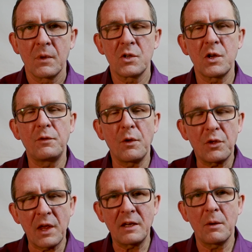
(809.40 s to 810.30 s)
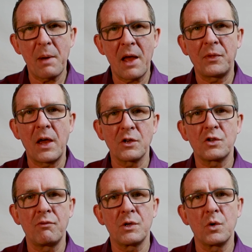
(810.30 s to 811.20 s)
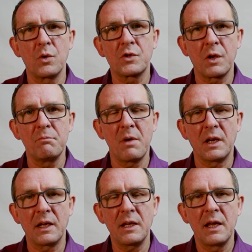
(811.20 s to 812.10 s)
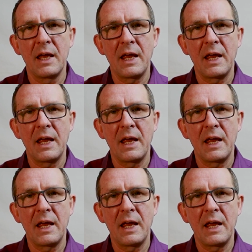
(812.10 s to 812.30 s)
So if you think about that as a resource of money,